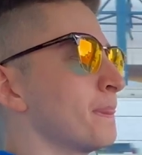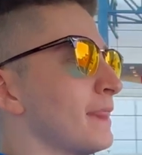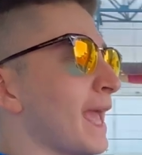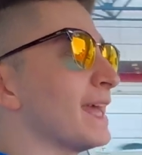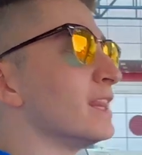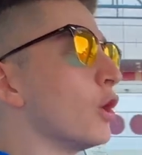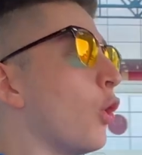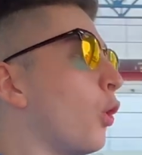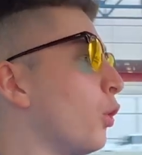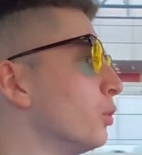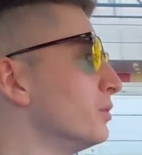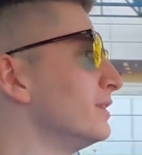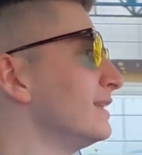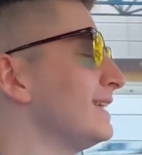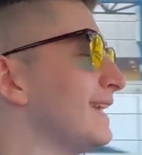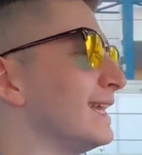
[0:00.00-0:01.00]
And the
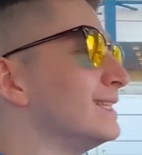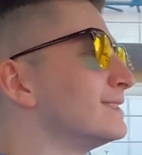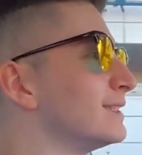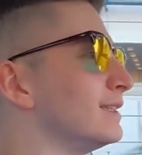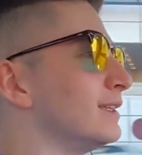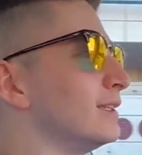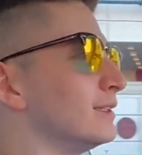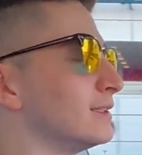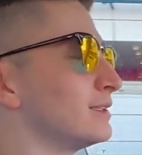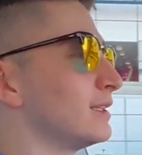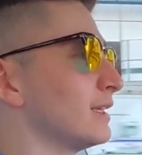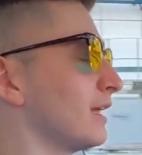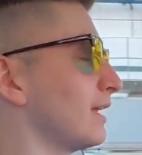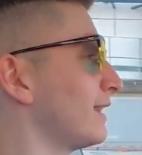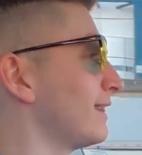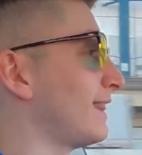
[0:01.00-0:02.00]
only incident
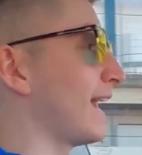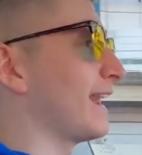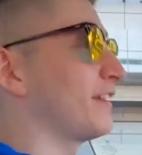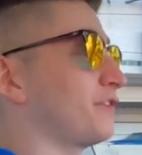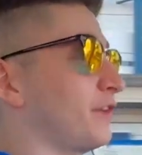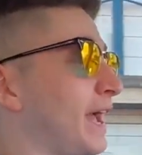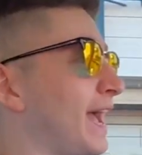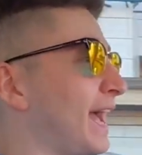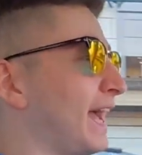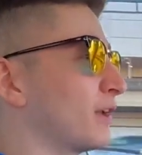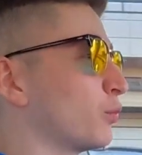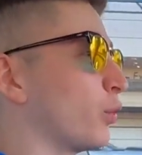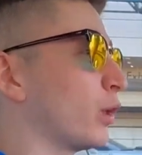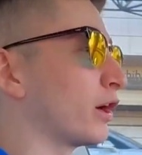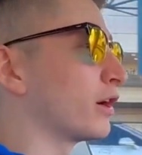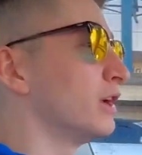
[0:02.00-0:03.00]
that I've had
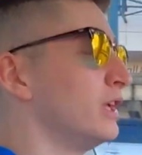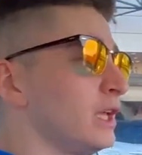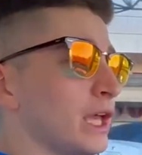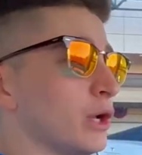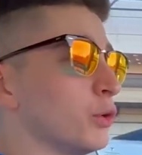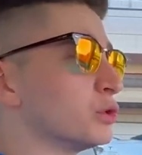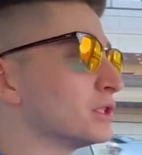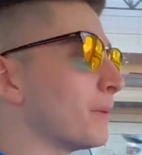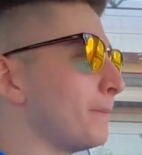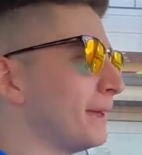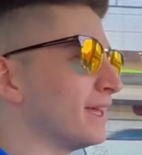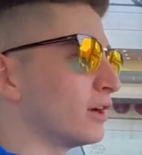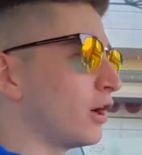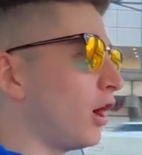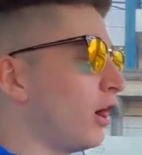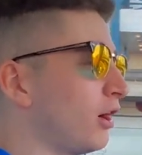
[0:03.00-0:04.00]
where it was a
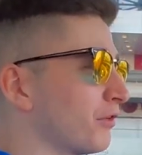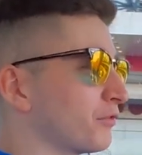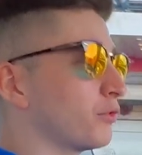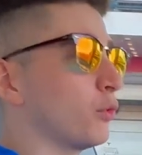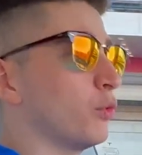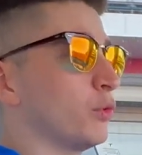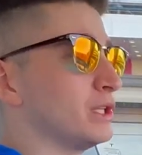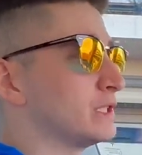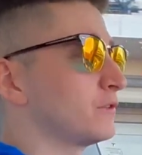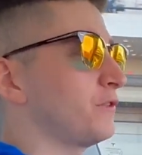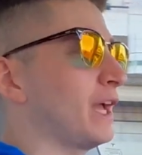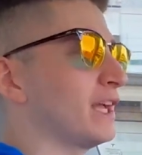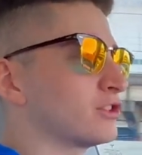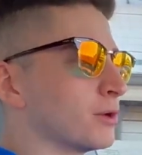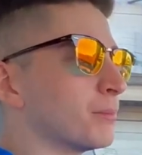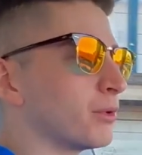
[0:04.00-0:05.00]
bit off is
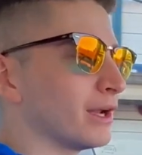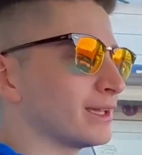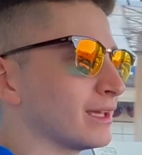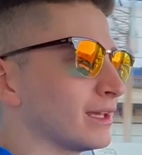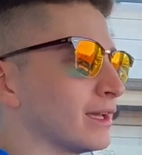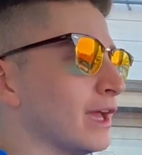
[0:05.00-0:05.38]
phantom braking.